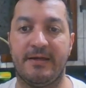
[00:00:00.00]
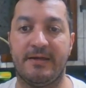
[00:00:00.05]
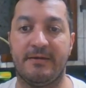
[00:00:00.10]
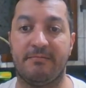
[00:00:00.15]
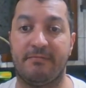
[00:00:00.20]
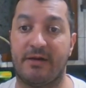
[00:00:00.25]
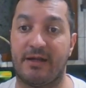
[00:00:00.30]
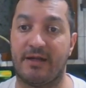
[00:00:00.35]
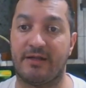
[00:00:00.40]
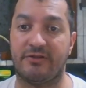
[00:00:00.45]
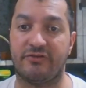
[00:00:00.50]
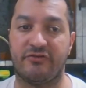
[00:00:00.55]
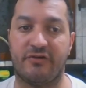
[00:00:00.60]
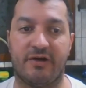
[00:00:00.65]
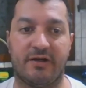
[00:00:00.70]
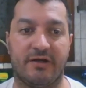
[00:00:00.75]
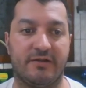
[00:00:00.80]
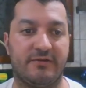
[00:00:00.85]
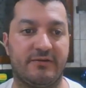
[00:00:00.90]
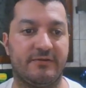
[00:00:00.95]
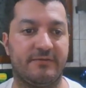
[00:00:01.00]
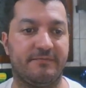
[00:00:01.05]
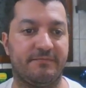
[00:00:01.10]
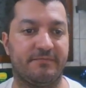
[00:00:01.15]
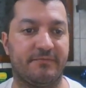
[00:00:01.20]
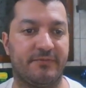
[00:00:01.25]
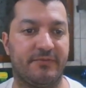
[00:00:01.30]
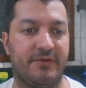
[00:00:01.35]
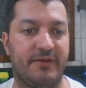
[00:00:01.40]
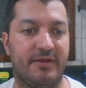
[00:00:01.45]
But I tried.
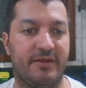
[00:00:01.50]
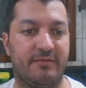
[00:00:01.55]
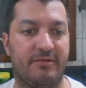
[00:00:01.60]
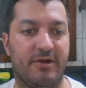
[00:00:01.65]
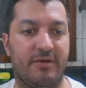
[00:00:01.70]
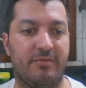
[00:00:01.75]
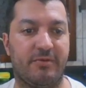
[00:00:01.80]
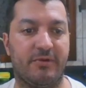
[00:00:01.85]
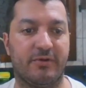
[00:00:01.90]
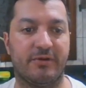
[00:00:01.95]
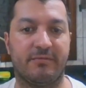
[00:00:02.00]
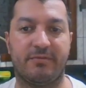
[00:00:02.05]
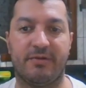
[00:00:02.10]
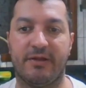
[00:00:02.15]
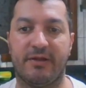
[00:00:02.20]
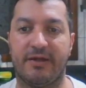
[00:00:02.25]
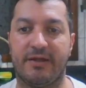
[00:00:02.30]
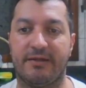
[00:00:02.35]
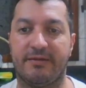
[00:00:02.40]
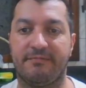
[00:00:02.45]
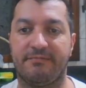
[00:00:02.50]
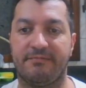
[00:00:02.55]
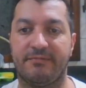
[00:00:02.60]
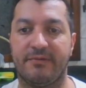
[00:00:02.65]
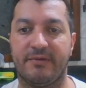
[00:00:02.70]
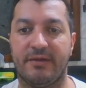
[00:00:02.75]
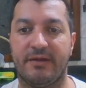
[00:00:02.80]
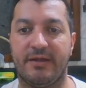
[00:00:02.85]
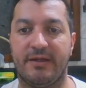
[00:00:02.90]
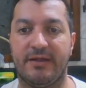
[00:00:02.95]
Then my opponent played
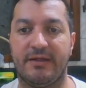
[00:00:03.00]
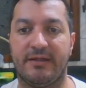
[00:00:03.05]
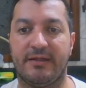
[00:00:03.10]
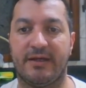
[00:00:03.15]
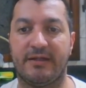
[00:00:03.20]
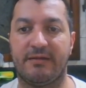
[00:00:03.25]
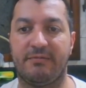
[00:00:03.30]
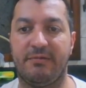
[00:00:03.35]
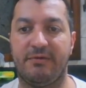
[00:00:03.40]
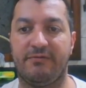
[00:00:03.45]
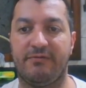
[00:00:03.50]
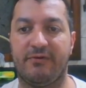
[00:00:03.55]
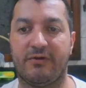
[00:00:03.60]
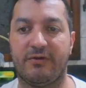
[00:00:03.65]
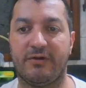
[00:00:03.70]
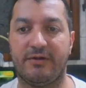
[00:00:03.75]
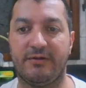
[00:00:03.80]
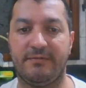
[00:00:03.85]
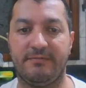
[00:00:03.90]
knight b4,